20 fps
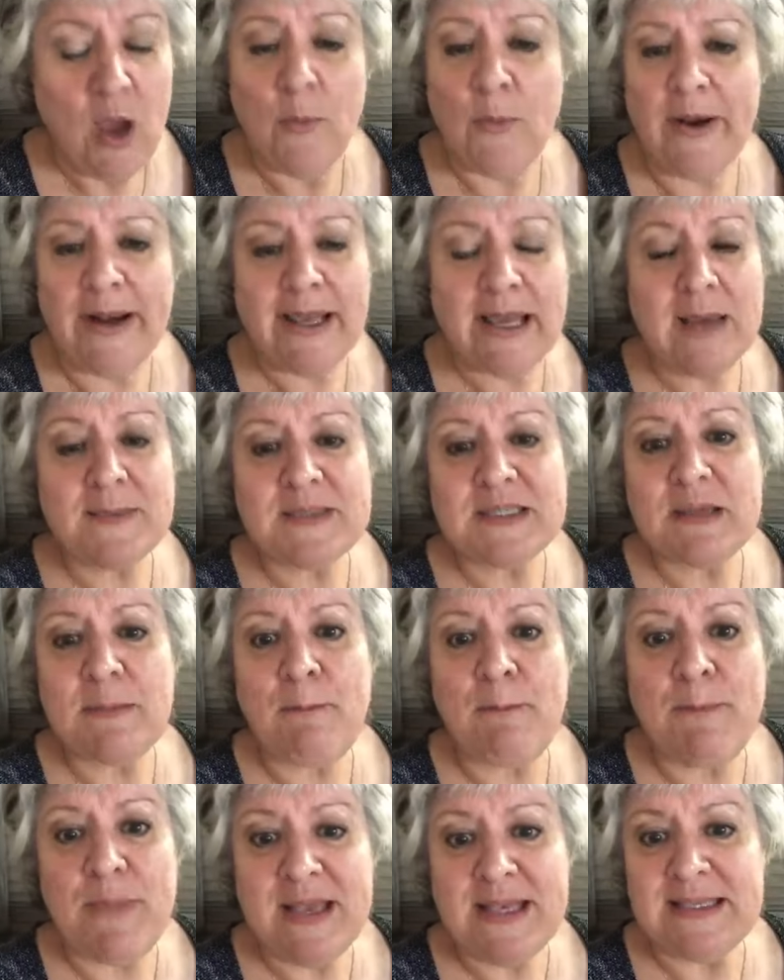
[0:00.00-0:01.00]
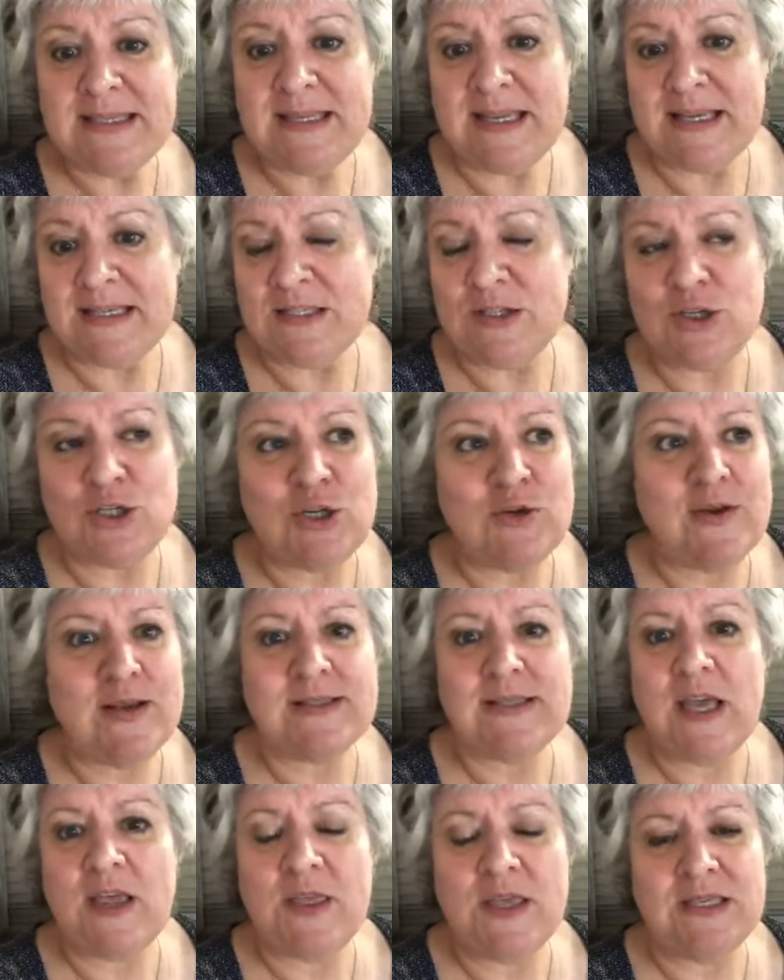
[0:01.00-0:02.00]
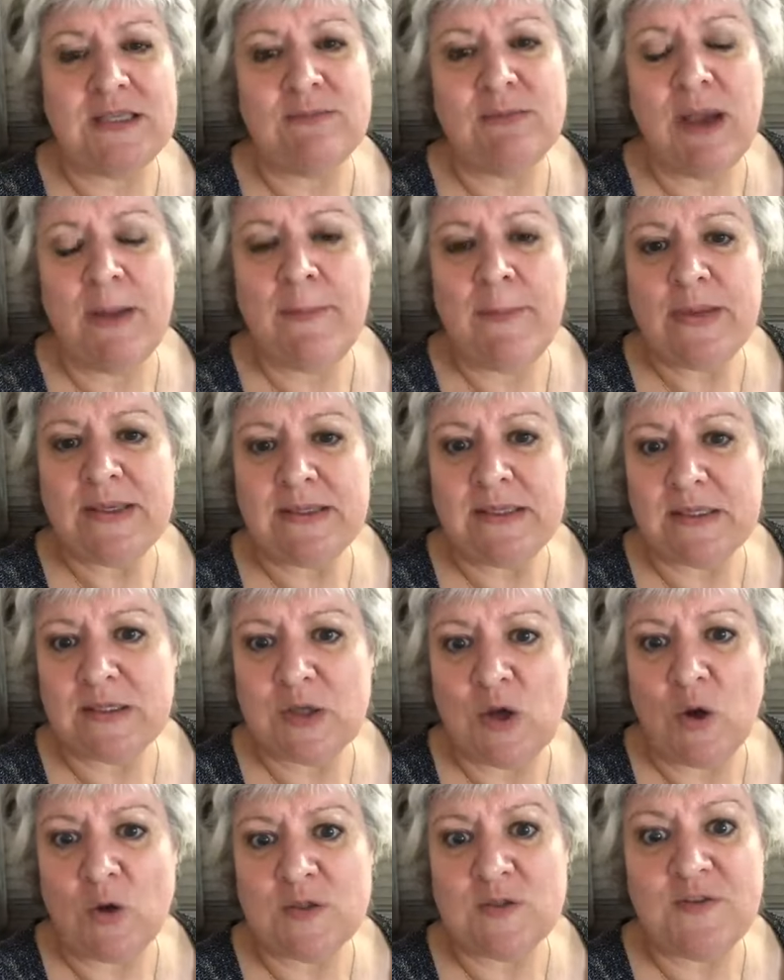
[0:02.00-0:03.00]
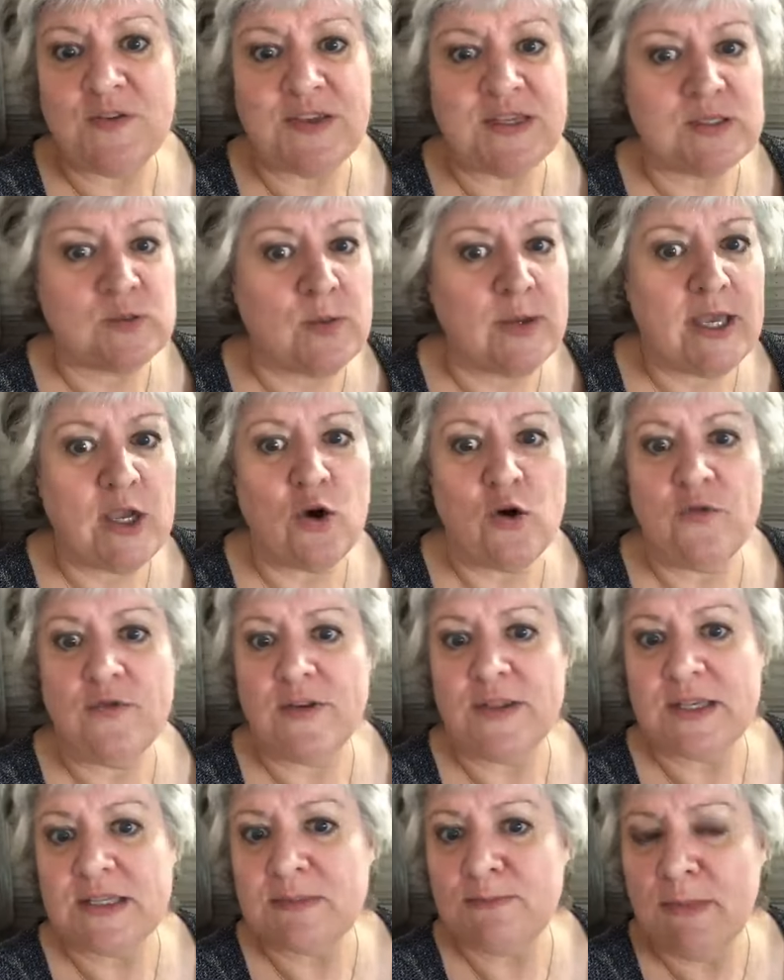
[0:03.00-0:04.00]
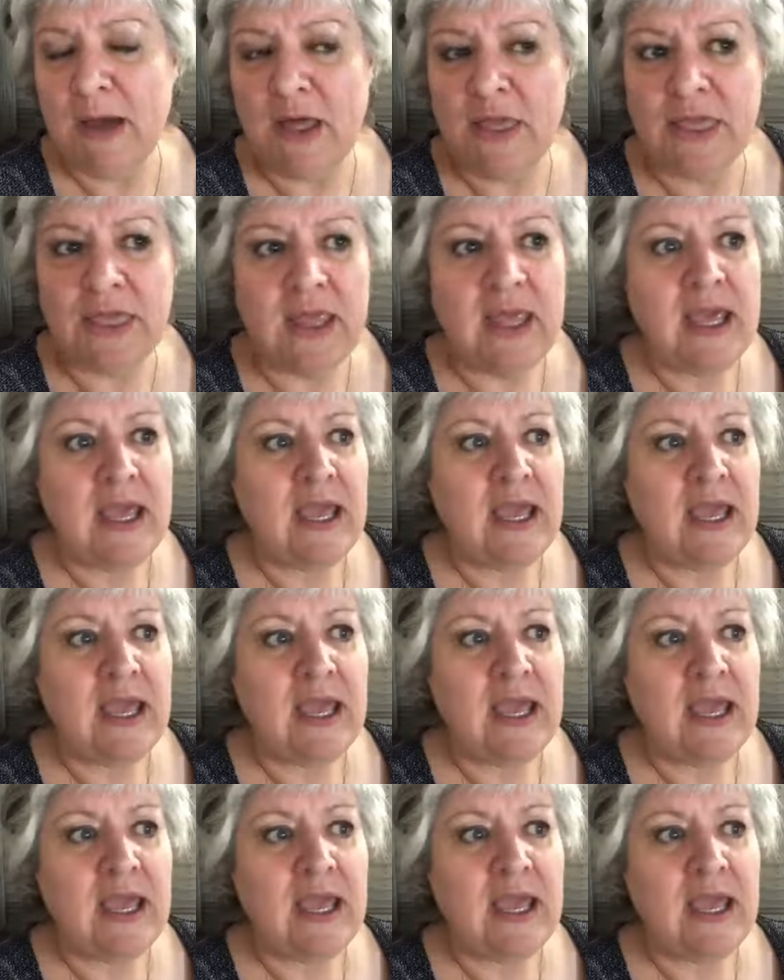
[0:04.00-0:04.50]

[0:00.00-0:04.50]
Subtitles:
When it comes to business, you turn around and say, these are my business goals for this week or for this month.